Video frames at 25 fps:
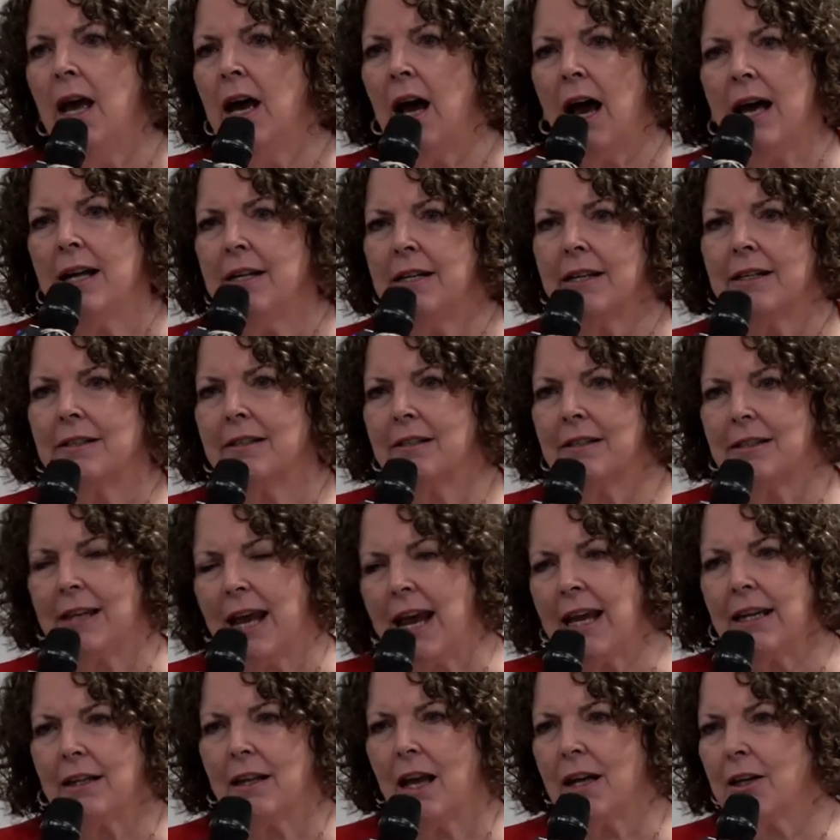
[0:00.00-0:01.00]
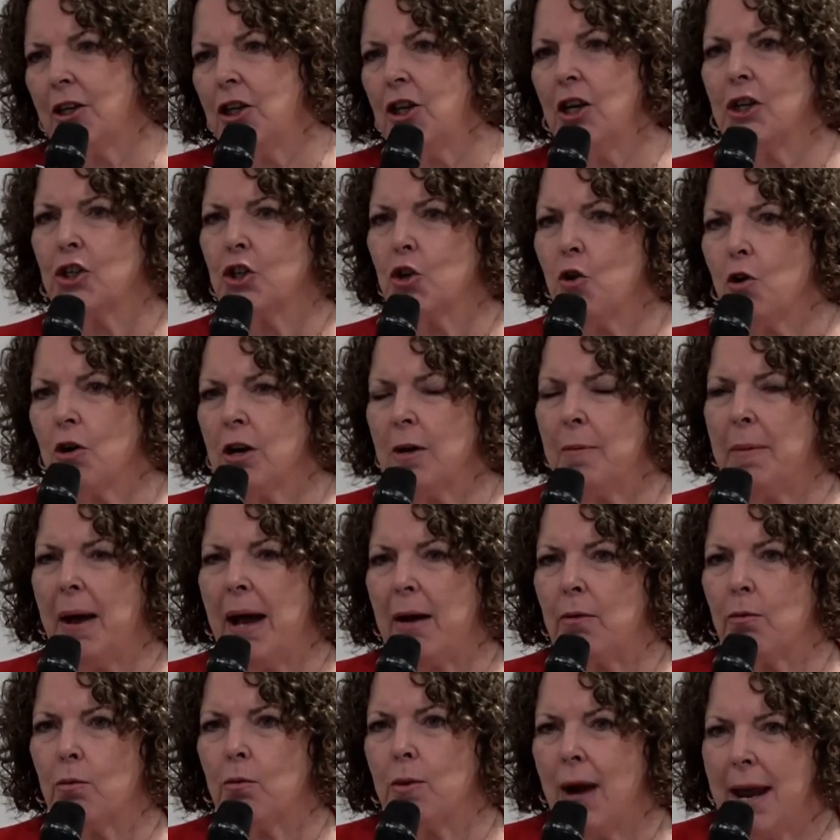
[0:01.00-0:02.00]
Understand, like, you know, talk
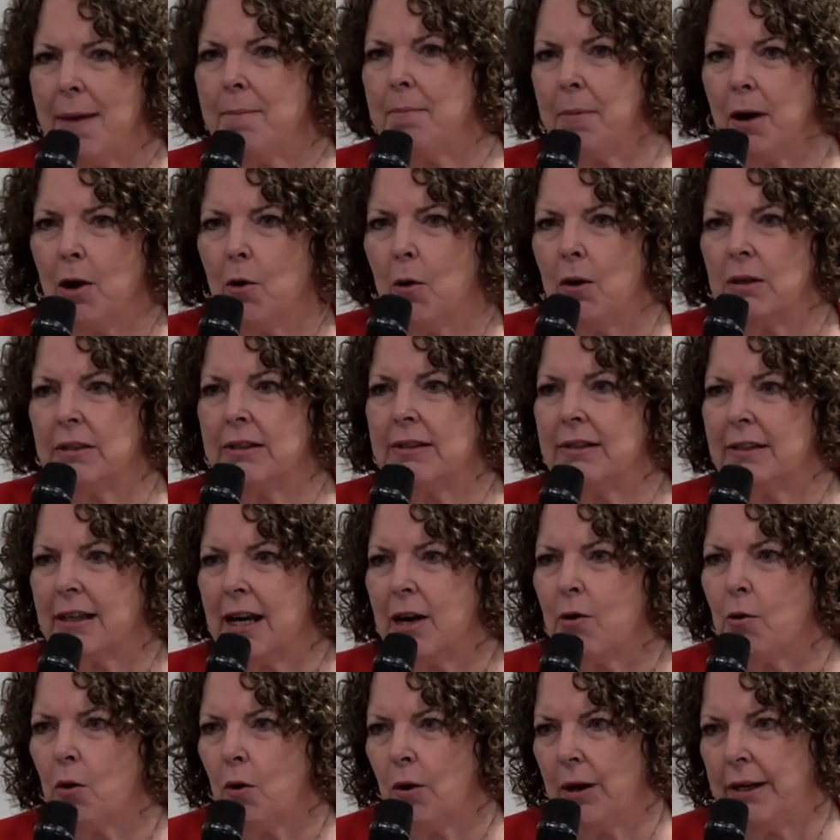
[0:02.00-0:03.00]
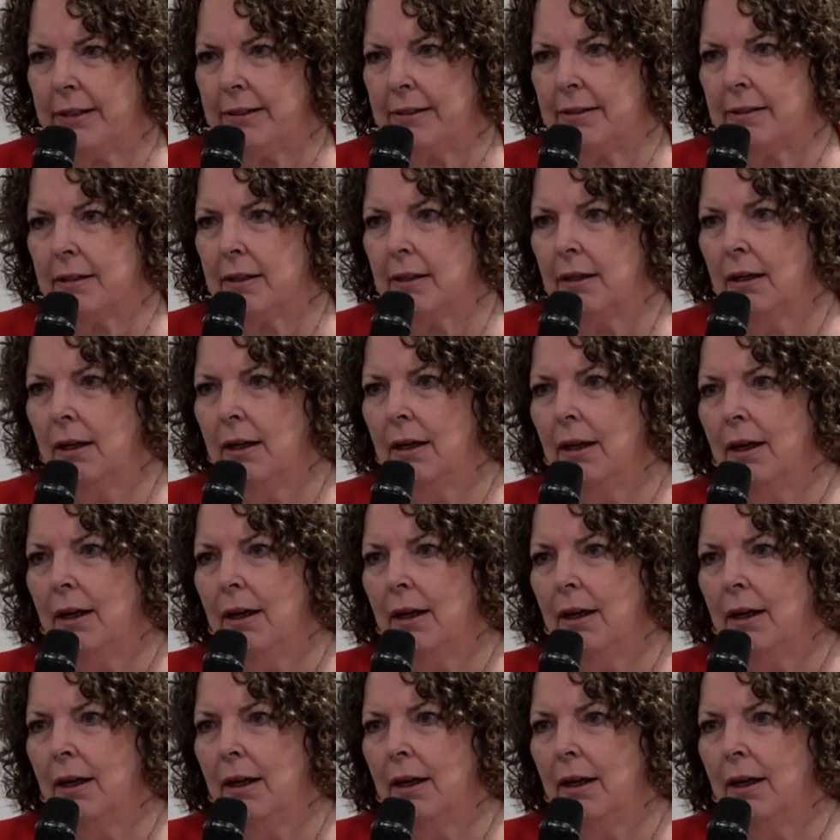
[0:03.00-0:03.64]
about Rambo on steroids.